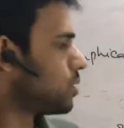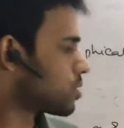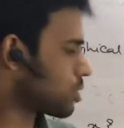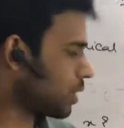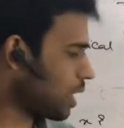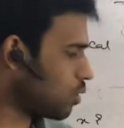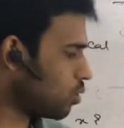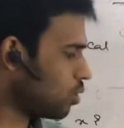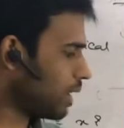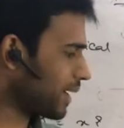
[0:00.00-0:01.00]
So
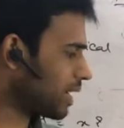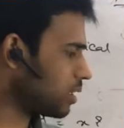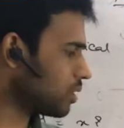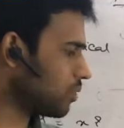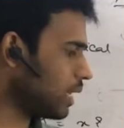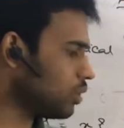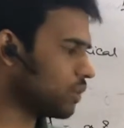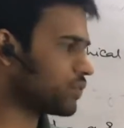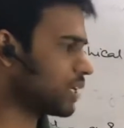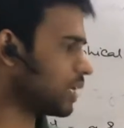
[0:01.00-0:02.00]
now I got the value
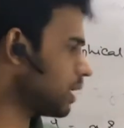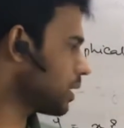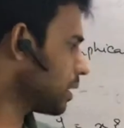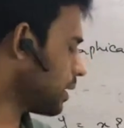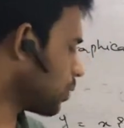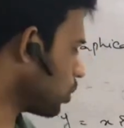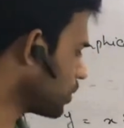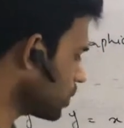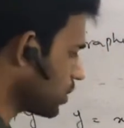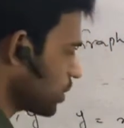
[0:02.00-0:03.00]
of 3, and what
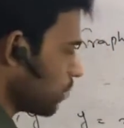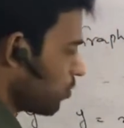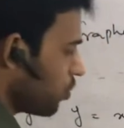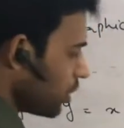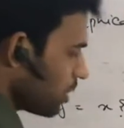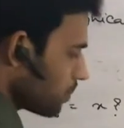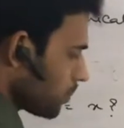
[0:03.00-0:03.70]
is our step 4?